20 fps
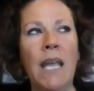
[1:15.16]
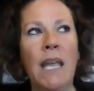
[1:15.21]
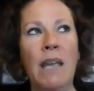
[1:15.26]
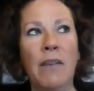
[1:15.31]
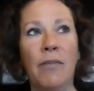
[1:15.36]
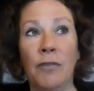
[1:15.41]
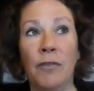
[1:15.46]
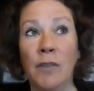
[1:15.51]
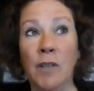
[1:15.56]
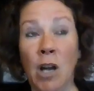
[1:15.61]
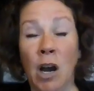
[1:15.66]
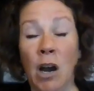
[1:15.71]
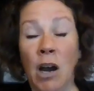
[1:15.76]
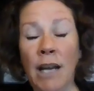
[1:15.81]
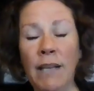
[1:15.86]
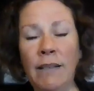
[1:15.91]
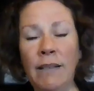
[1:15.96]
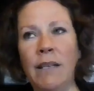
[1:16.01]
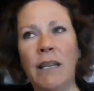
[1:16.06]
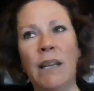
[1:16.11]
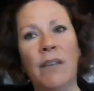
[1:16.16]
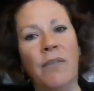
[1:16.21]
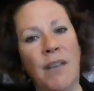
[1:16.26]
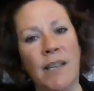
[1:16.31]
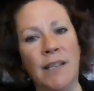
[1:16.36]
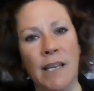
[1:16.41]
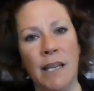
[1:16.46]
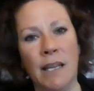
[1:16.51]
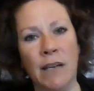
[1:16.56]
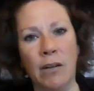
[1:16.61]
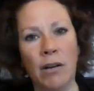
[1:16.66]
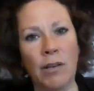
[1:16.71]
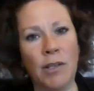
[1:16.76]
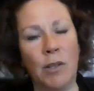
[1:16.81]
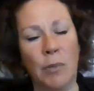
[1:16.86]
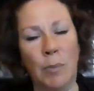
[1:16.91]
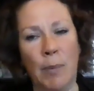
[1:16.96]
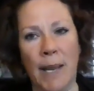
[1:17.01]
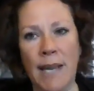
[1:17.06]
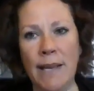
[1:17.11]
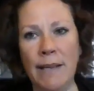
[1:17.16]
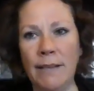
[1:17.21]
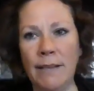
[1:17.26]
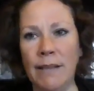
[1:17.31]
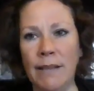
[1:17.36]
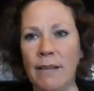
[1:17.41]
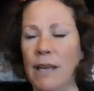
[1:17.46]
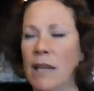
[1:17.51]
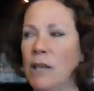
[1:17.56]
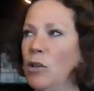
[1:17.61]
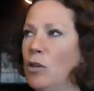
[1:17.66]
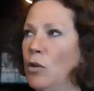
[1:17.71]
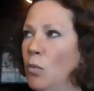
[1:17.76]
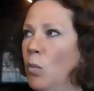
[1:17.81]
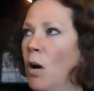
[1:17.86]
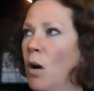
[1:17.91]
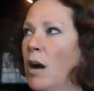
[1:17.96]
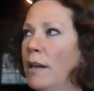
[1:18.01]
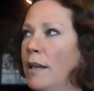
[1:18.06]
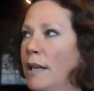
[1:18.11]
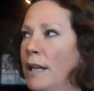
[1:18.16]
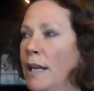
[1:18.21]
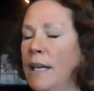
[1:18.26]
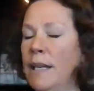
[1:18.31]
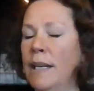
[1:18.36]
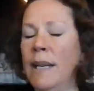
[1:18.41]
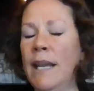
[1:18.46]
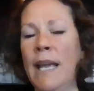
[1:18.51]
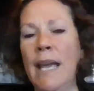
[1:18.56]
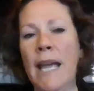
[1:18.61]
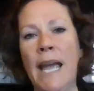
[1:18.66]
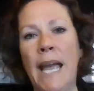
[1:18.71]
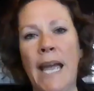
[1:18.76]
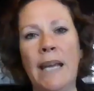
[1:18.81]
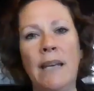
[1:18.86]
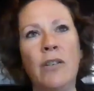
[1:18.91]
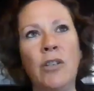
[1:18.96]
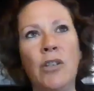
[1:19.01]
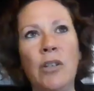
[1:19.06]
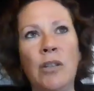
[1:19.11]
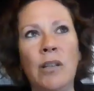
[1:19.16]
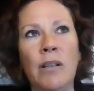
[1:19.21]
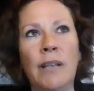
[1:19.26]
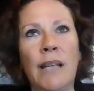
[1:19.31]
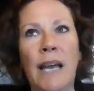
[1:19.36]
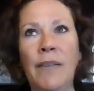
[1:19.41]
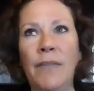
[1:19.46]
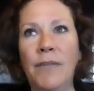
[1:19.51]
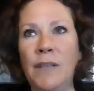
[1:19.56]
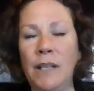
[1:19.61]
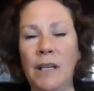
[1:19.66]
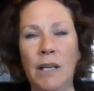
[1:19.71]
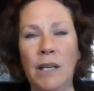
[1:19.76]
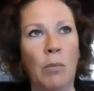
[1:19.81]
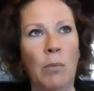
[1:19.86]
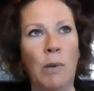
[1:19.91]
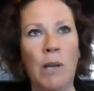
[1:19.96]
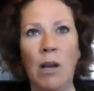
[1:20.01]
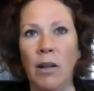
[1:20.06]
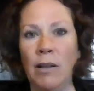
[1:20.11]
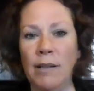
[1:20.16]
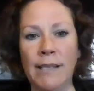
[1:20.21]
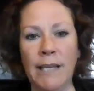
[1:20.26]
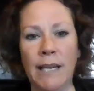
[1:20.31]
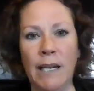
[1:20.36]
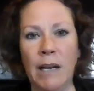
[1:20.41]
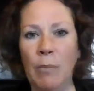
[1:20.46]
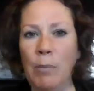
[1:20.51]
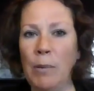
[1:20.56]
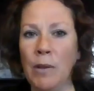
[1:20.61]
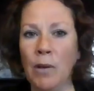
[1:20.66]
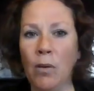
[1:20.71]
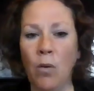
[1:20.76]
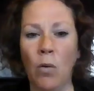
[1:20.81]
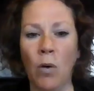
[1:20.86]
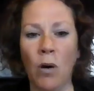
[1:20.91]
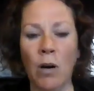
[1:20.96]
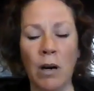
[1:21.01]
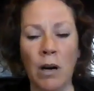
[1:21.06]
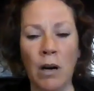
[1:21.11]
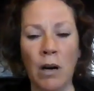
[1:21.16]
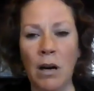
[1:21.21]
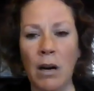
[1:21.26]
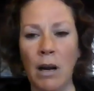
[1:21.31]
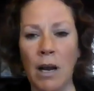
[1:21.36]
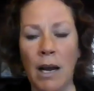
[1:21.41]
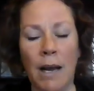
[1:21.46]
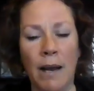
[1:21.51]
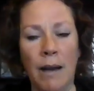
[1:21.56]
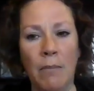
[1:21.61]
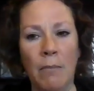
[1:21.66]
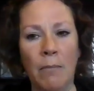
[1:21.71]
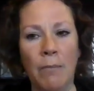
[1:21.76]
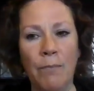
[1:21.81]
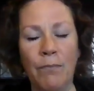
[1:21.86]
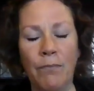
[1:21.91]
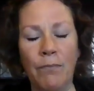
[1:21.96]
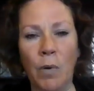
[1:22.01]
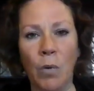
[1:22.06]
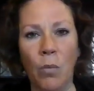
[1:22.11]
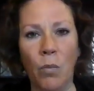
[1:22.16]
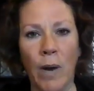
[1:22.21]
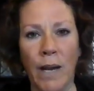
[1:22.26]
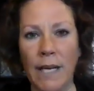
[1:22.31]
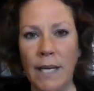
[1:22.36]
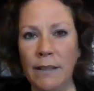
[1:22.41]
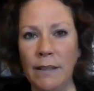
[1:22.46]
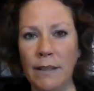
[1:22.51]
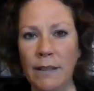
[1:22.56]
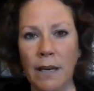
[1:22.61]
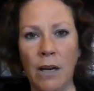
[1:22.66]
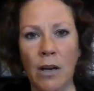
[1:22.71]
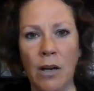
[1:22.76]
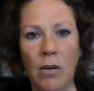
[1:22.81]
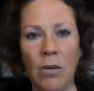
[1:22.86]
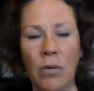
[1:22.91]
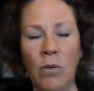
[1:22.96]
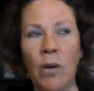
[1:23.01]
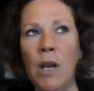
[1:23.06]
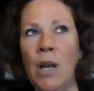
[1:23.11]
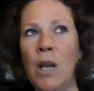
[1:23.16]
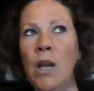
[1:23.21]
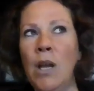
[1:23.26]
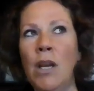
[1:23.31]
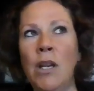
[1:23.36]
If not, if he's in our space, then you walk in and to the left, he'll be all set up in the corner, ready to go.